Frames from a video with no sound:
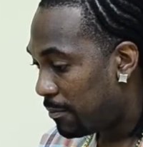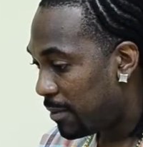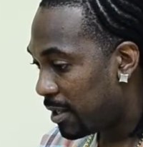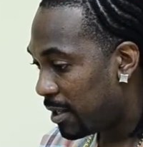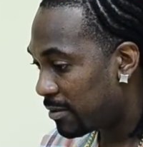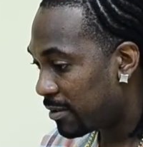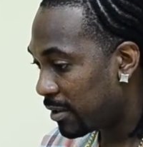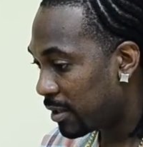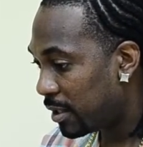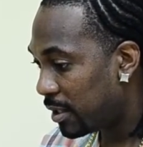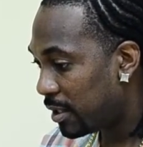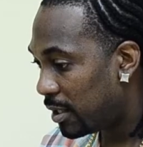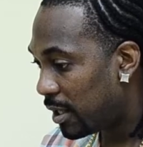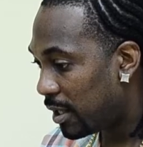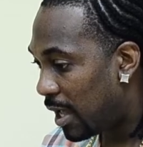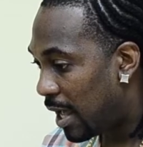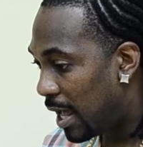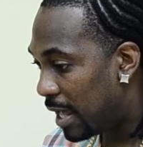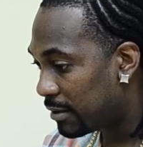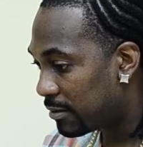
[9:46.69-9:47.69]
Basically,
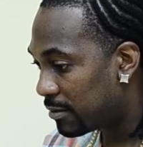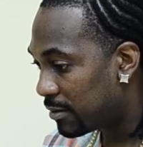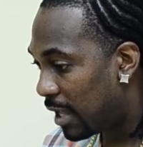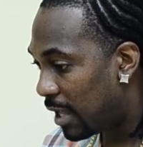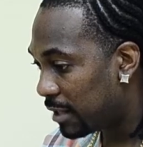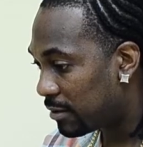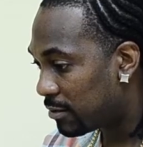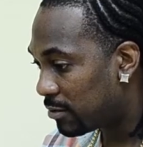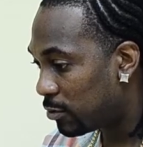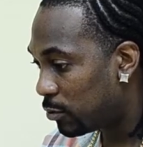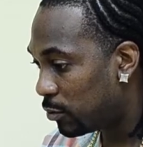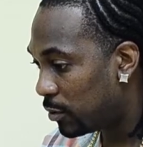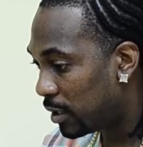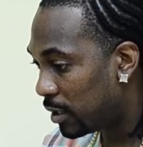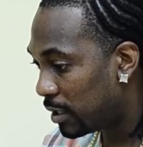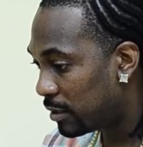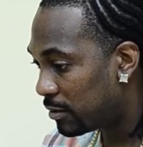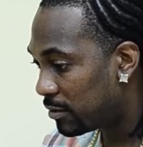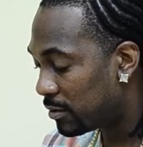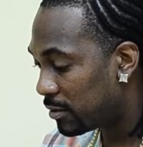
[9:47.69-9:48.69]
as soon
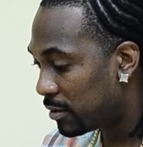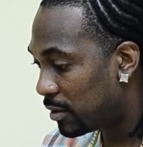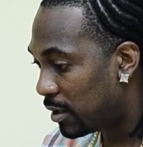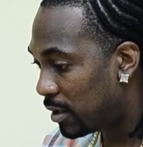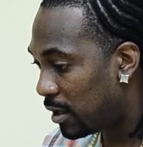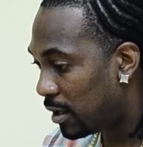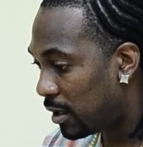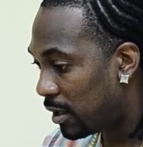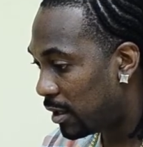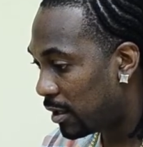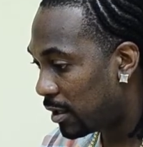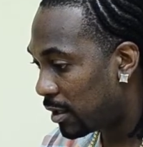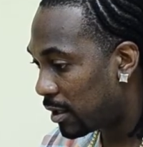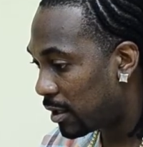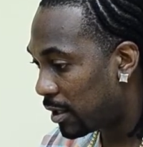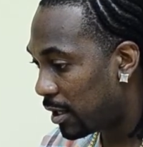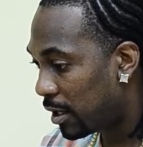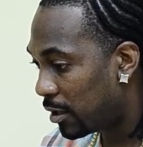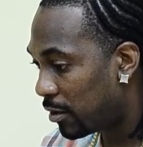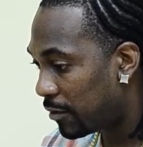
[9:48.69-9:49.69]
as I
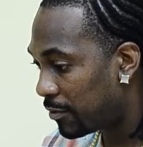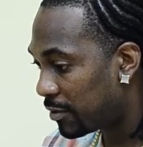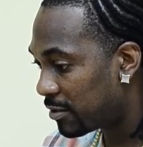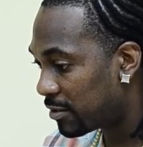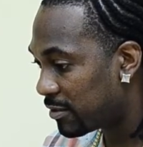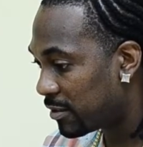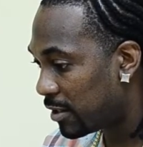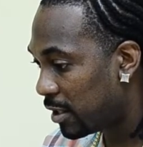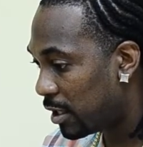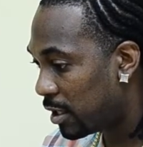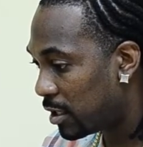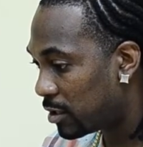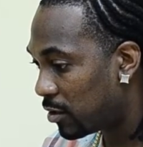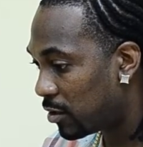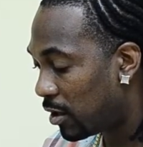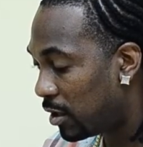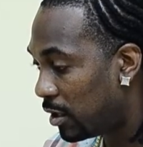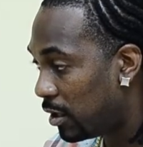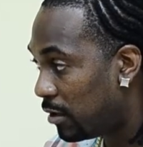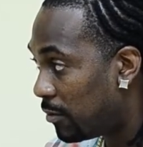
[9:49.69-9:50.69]
get off a stage
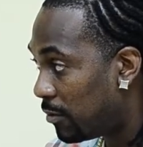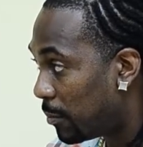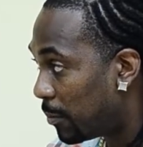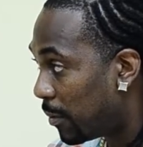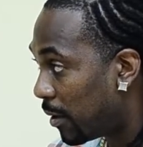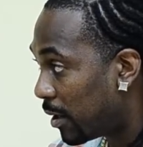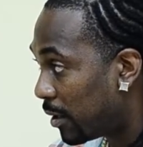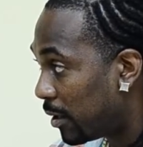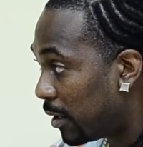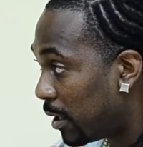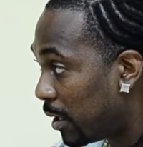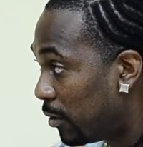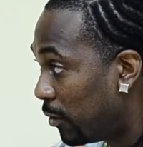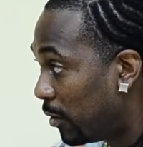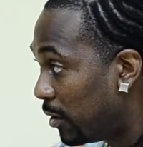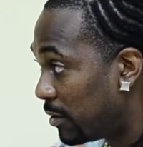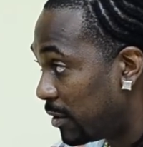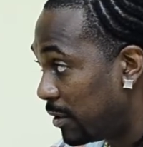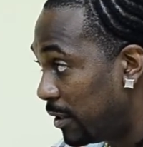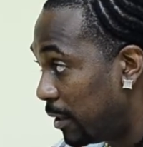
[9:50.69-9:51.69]
or leave a party, I go
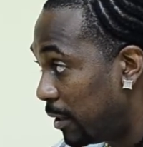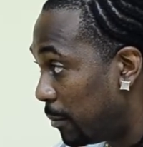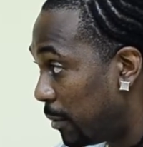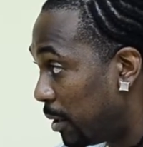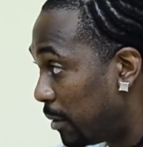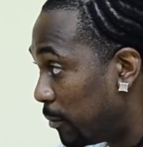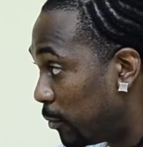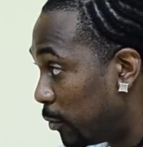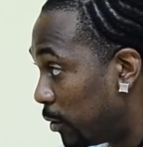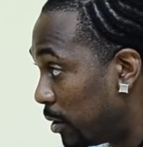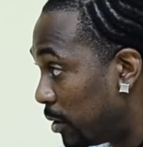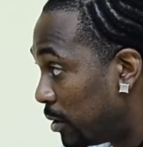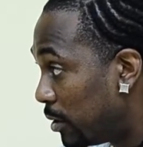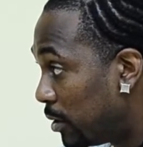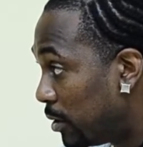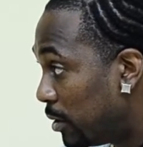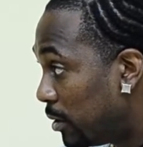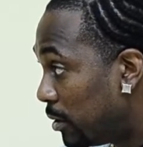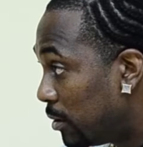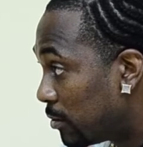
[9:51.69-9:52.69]
into Damien mode.
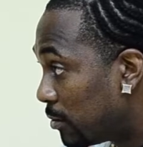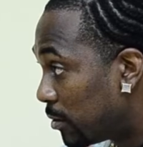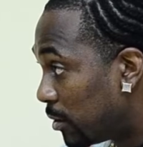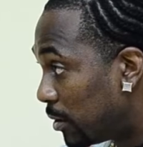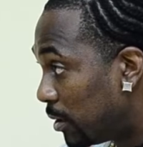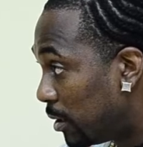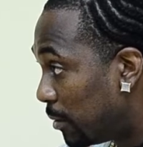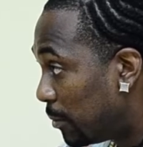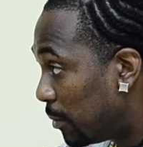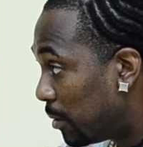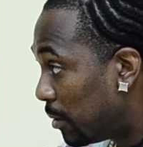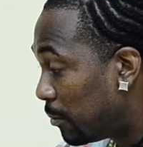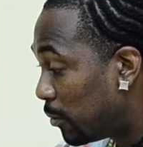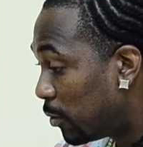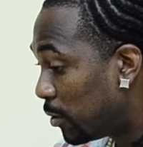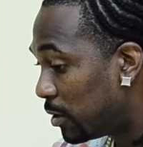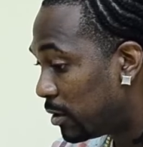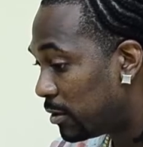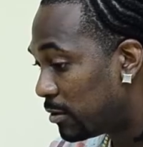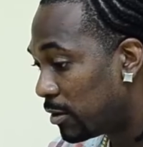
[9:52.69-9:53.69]
So Damien
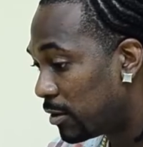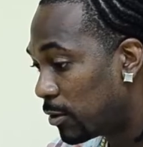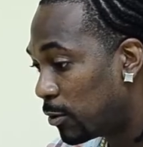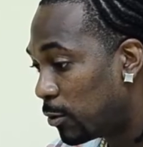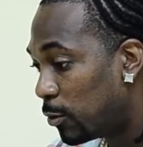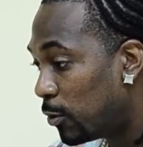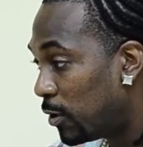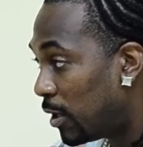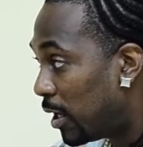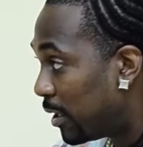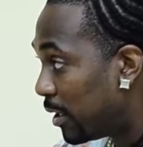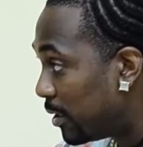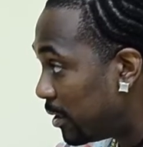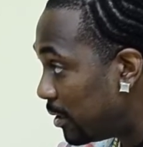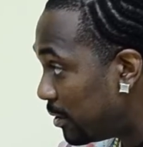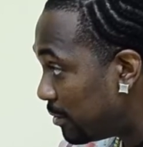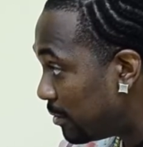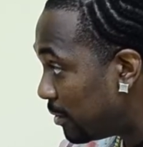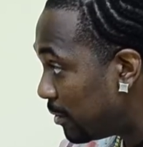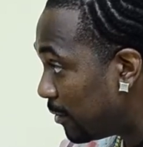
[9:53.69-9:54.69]
mode is the cool and
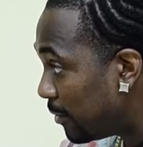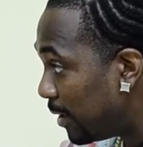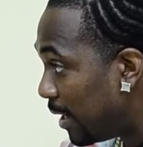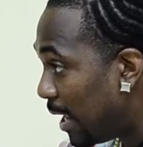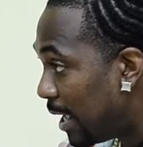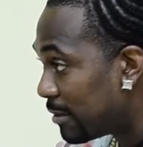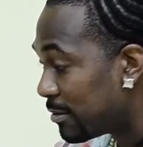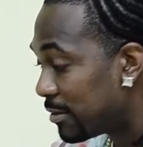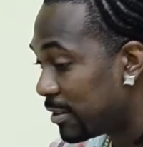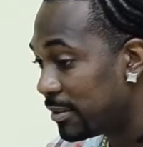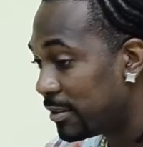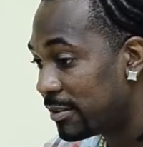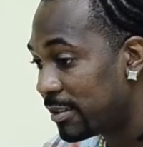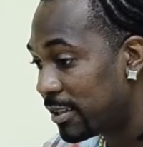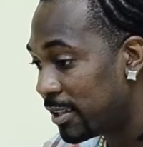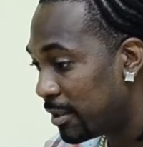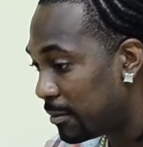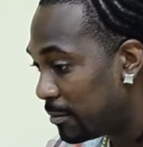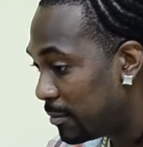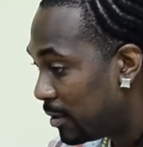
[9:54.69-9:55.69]
easy, relaxing
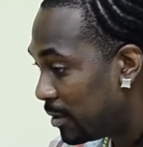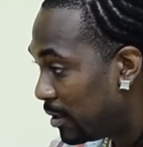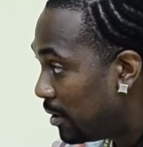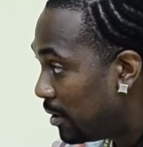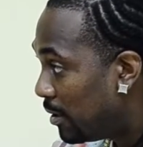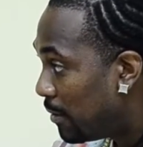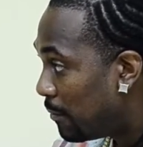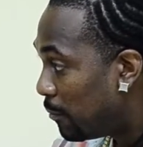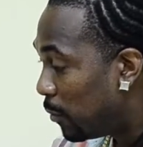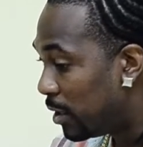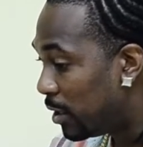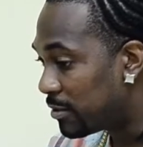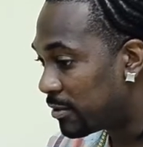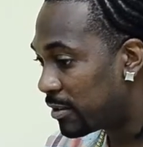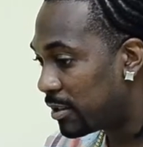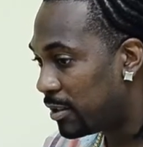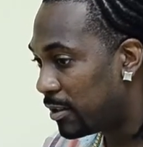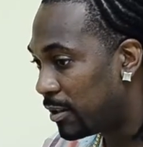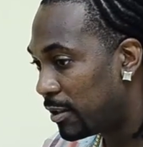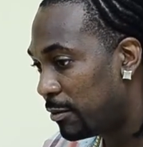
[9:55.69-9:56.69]
type, but it's
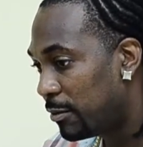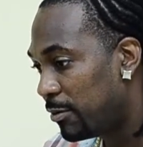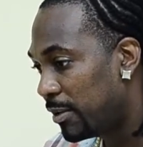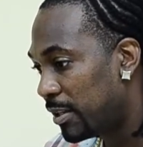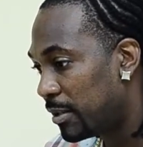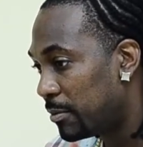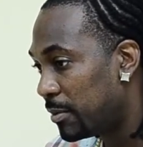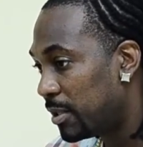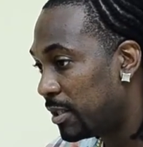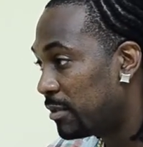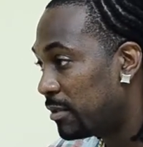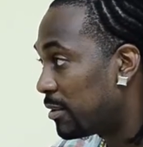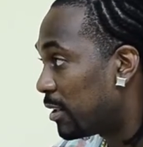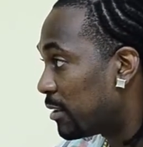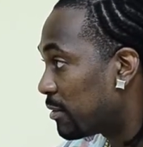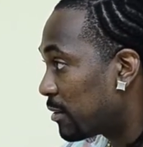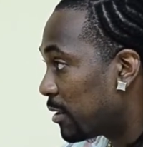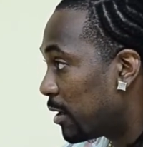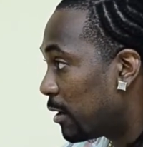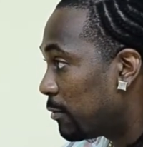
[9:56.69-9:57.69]
still on the vitamins and
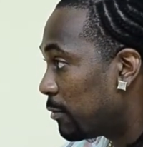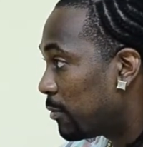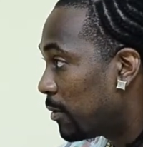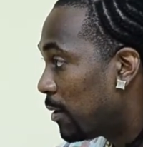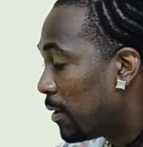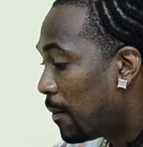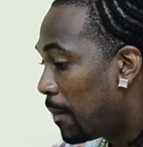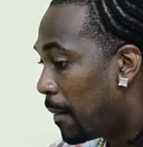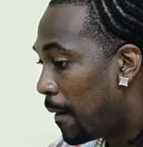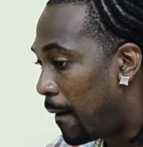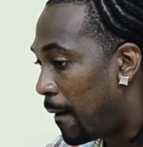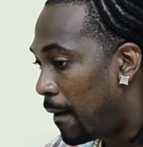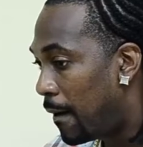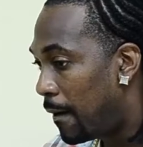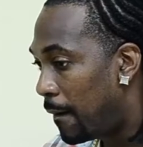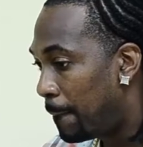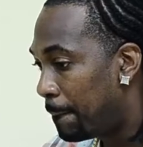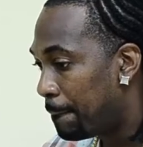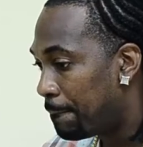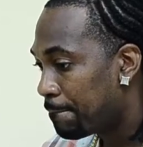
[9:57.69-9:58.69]
stuff.
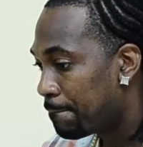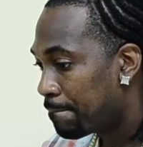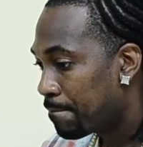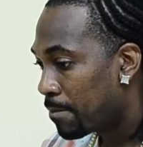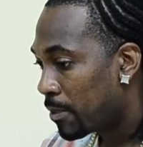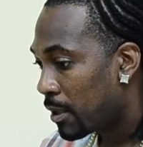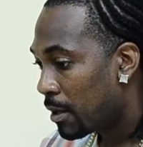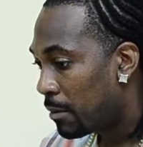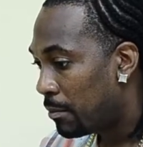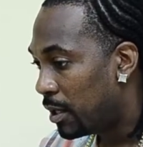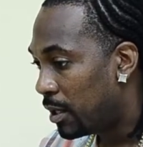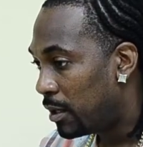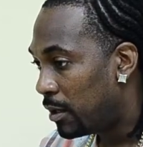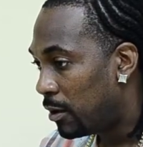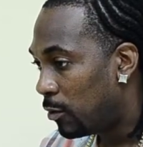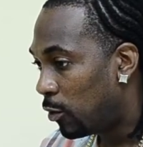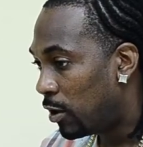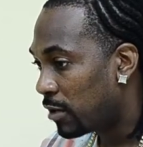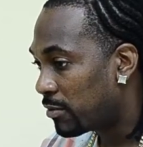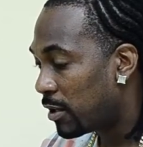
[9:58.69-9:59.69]
But
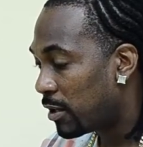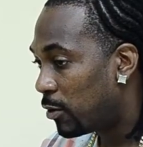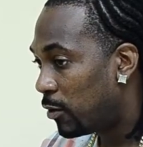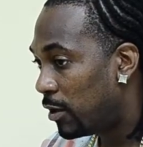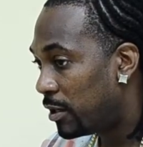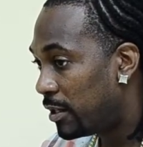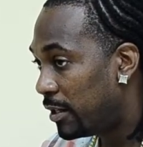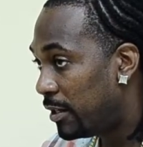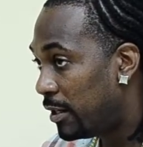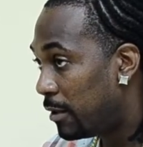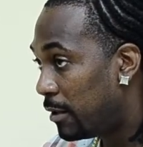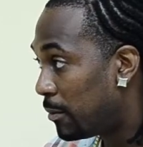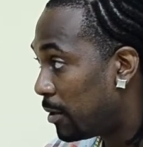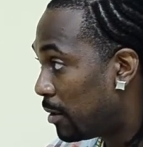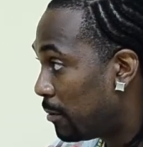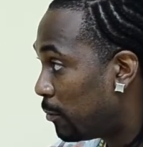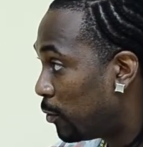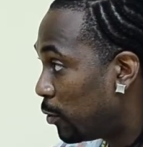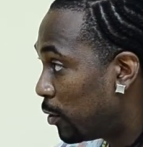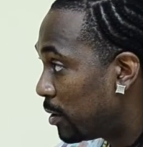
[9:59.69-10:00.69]
once I go into
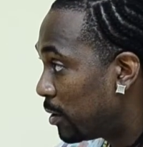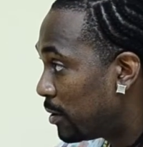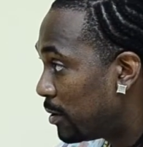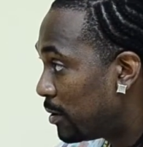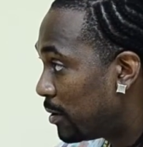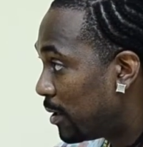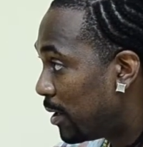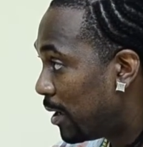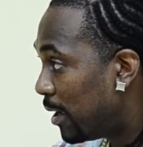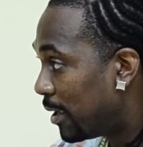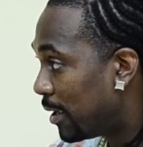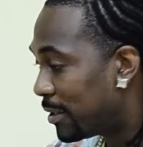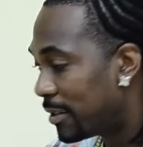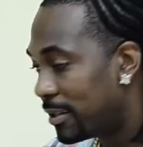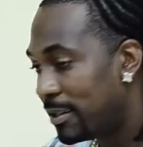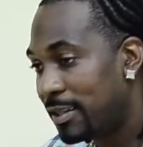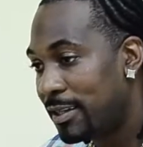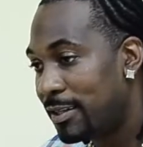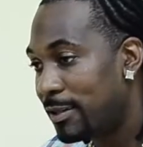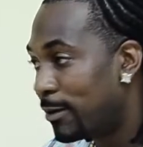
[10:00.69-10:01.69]
Damien mode, I could
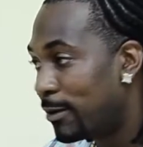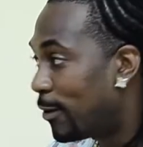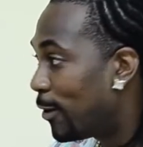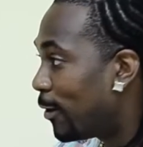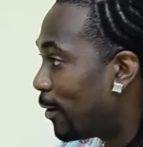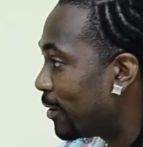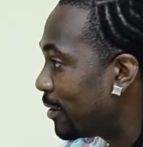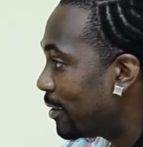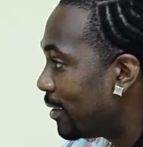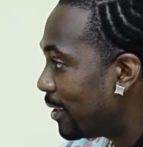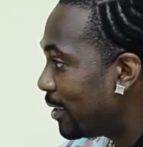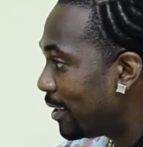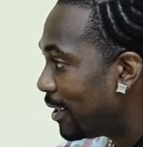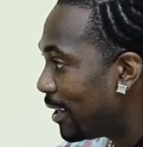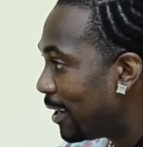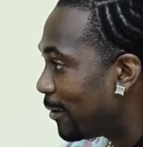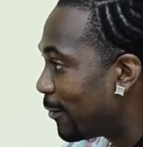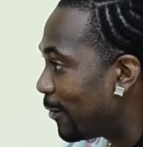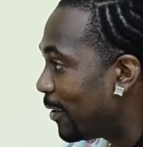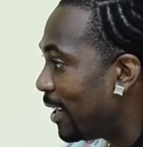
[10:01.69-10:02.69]
lay down all day
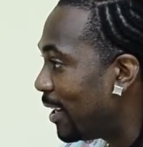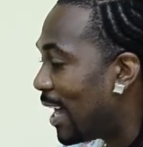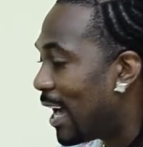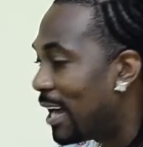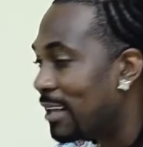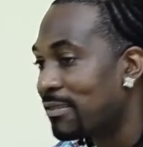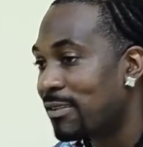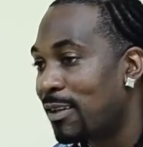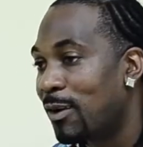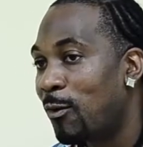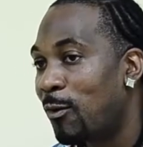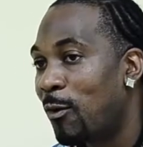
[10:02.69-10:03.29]
and relax and